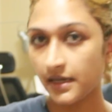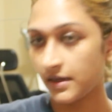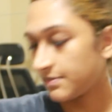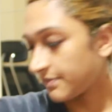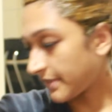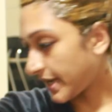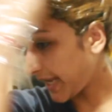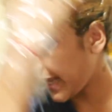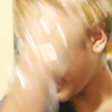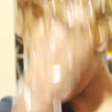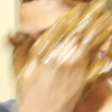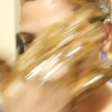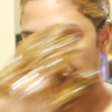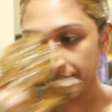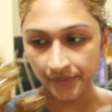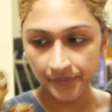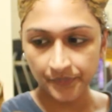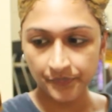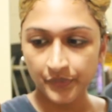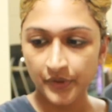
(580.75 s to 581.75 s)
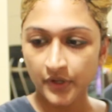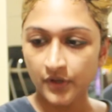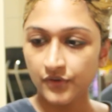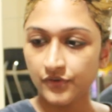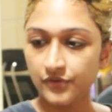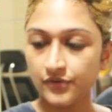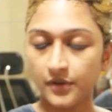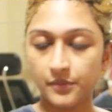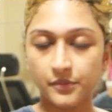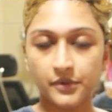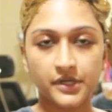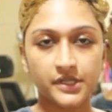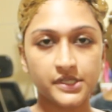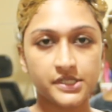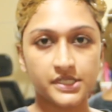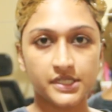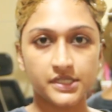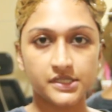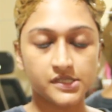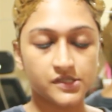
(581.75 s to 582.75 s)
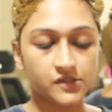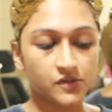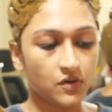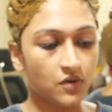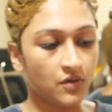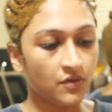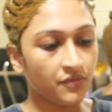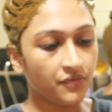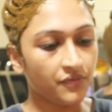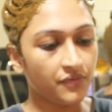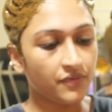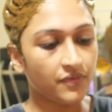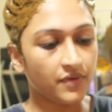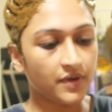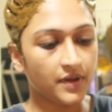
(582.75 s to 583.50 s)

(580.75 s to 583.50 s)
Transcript: my hair. So I'm going to take this off.